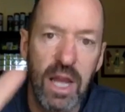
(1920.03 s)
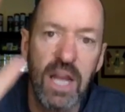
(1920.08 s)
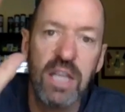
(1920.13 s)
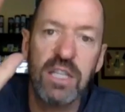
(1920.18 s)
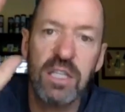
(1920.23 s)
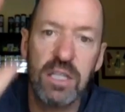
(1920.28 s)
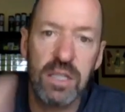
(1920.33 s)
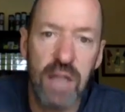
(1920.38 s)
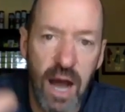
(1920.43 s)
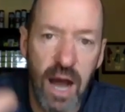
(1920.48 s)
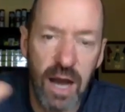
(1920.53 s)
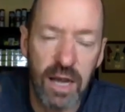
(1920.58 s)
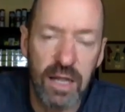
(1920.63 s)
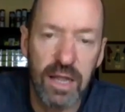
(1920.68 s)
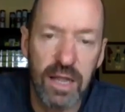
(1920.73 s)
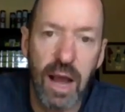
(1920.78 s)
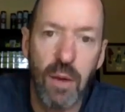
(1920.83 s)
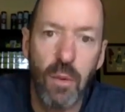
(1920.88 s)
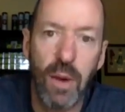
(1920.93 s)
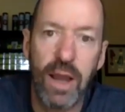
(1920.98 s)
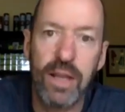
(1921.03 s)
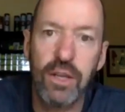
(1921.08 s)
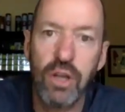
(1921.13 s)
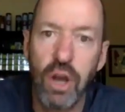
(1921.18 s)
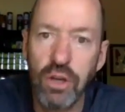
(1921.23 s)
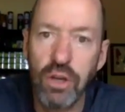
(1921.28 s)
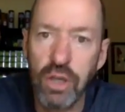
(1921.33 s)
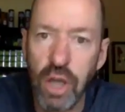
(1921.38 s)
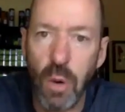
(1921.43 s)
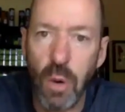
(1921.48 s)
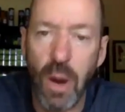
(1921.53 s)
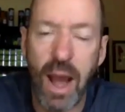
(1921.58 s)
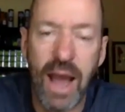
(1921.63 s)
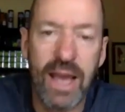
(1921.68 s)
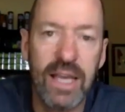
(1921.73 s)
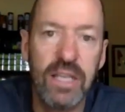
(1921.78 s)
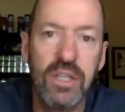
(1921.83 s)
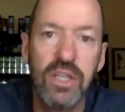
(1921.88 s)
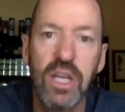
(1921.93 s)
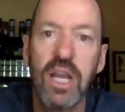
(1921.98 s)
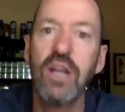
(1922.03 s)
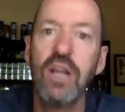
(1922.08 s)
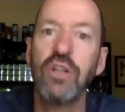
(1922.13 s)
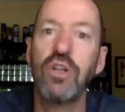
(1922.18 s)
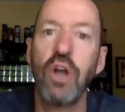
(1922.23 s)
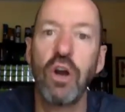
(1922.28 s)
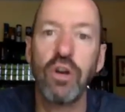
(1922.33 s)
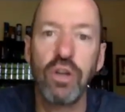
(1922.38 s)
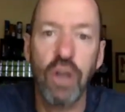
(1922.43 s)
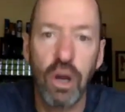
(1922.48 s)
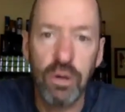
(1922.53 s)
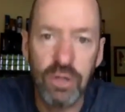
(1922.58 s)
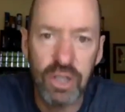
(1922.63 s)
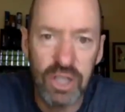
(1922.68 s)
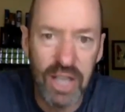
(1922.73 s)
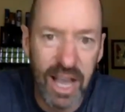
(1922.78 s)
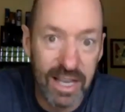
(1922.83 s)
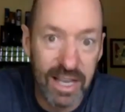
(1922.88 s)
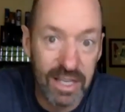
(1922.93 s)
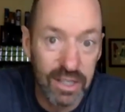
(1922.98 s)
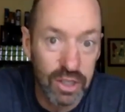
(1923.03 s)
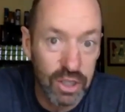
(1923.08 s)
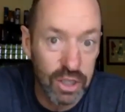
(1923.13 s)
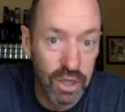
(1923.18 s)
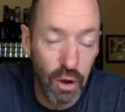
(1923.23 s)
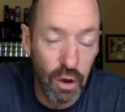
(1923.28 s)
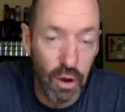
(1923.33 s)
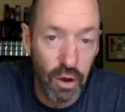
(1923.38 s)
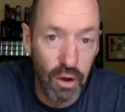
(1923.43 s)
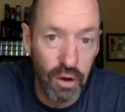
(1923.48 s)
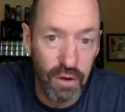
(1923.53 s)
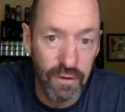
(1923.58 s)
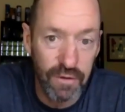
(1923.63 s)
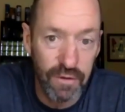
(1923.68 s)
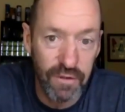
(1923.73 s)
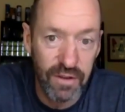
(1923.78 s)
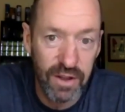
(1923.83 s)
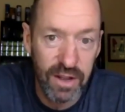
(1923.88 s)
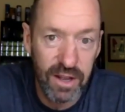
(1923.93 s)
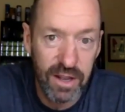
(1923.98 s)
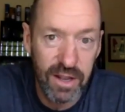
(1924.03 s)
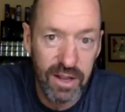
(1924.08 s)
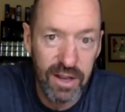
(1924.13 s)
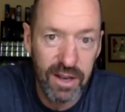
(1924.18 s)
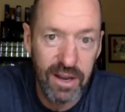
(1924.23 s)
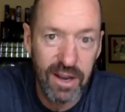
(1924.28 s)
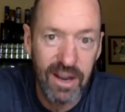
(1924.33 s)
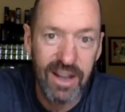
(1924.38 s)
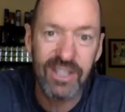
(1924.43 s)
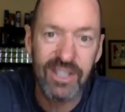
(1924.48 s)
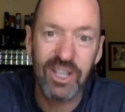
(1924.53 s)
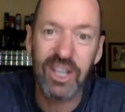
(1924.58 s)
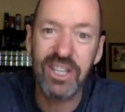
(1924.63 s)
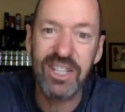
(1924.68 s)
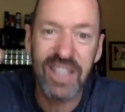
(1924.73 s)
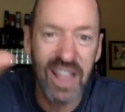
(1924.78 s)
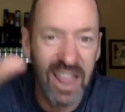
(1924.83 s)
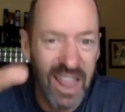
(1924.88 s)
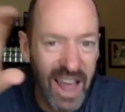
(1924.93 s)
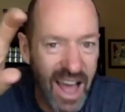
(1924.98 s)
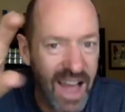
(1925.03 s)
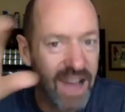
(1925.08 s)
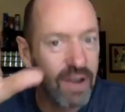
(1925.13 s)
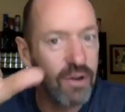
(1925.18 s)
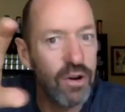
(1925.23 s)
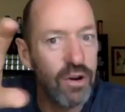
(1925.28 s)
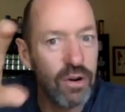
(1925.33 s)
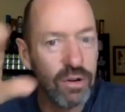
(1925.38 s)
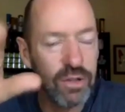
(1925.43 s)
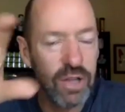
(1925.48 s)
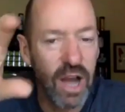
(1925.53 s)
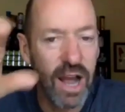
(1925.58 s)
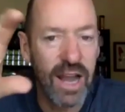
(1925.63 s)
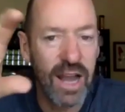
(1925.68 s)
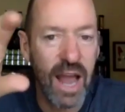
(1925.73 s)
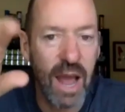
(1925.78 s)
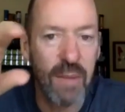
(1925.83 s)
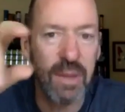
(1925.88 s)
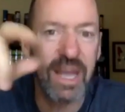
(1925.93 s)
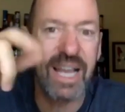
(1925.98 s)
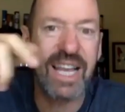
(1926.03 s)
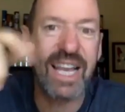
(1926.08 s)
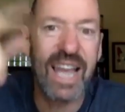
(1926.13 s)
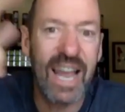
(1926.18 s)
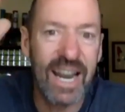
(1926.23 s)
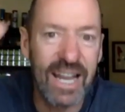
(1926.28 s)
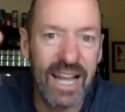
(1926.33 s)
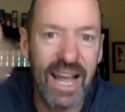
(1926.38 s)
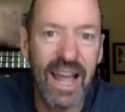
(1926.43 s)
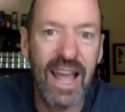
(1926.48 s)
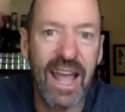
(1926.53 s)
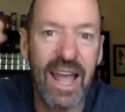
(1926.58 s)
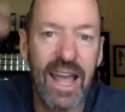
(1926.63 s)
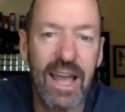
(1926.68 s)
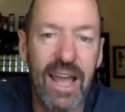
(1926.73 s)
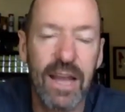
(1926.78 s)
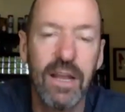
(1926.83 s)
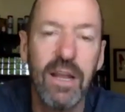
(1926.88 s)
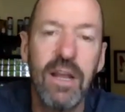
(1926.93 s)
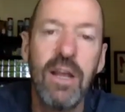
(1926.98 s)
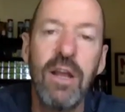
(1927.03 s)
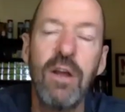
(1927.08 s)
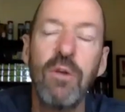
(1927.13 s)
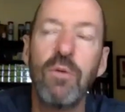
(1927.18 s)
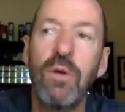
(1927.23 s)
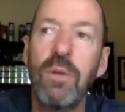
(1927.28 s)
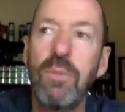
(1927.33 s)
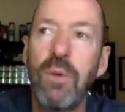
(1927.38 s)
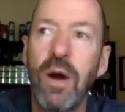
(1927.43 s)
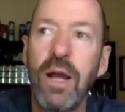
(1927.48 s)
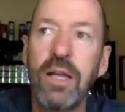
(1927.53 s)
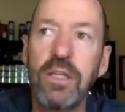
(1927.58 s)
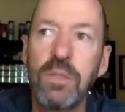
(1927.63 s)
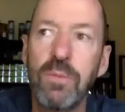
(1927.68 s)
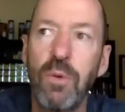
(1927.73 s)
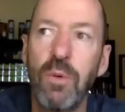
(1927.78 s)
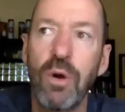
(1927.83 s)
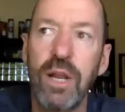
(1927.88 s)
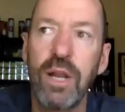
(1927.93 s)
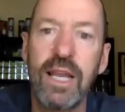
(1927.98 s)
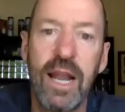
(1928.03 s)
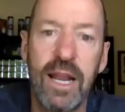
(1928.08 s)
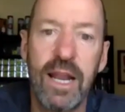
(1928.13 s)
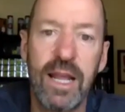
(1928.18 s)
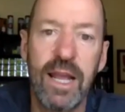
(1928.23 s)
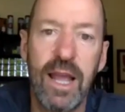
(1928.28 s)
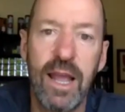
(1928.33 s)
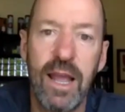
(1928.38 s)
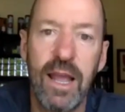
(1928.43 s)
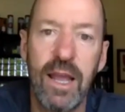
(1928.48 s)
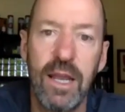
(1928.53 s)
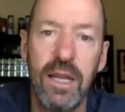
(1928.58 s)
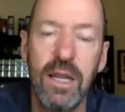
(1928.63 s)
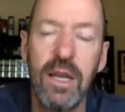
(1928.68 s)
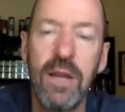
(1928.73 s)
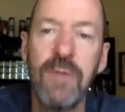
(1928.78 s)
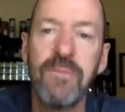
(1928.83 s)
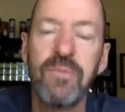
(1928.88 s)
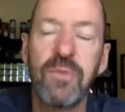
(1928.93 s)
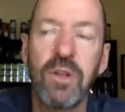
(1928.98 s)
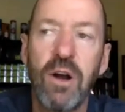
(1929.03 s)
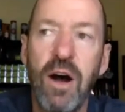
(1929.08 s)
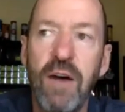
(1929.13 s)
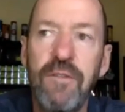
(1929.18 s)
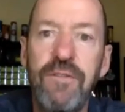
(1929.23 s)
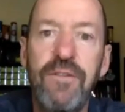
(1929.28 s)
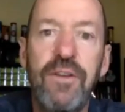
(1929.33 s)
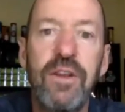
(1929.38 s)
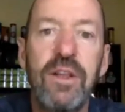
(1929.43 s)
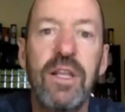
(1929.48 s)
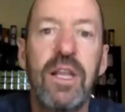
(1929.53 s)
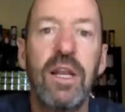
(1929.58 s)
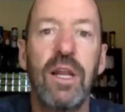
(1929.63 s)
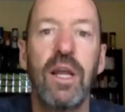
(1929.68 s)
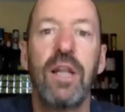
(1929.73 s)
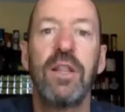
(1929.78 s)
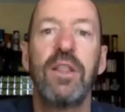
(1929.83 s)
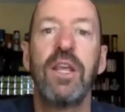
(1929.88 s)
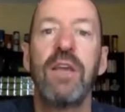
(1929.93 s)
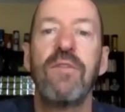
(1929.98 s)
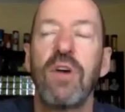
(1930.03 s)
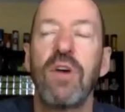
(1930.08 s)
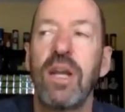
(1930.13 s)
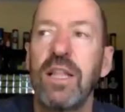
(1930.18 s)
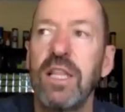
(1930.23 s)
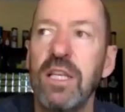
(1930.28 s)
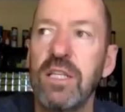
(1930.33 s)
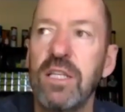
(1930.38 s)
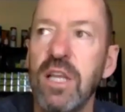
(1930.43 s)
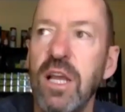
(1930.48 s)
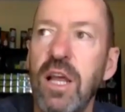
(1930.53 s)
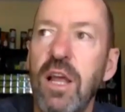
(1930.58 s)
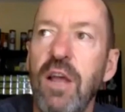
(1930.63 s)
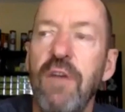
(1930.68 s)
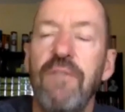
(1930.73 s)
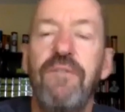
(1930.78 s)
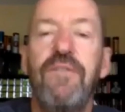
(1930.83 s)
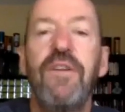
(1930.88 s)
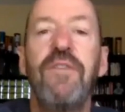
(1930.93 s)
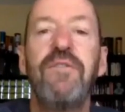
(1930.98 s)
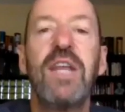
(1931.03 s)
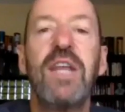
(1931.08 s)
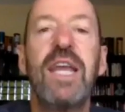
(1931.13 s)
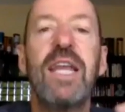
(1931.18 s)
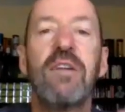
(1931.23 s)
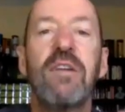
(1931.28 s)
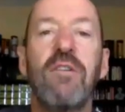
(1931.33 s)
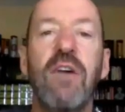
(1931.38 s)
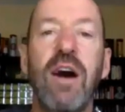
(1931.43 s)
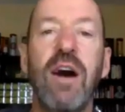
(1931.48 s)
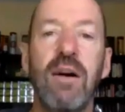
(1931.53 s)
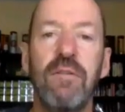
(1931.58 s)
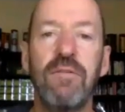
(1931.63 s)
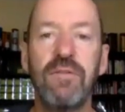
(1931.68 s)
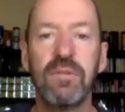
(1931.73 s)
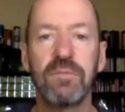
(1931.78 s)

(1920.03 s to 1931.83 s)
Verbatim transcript: Start it that way. Don't go ace. Don't go second serve. Just that little dynamic, getting ahead. We play a sport of getting ahead. Love, and think of it like this 15 love